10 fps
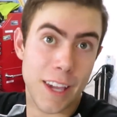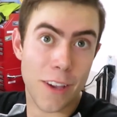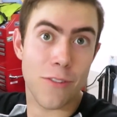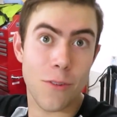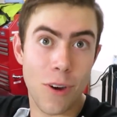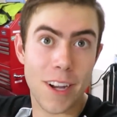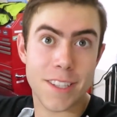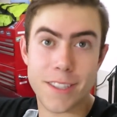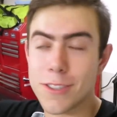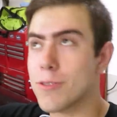if you're
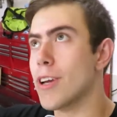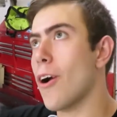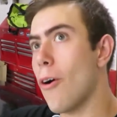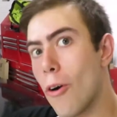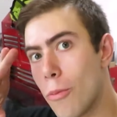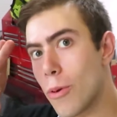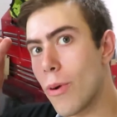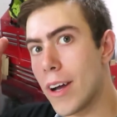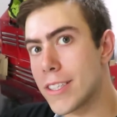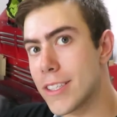watching this, which I hope you're
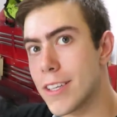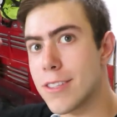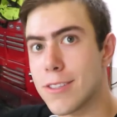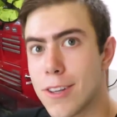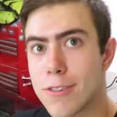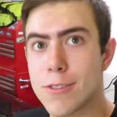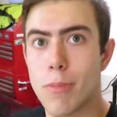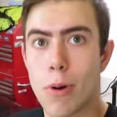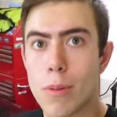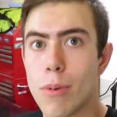watching this, you know,
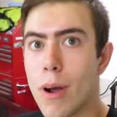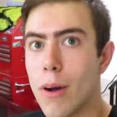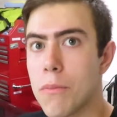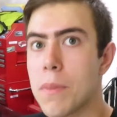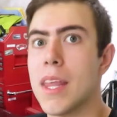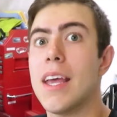support a bro.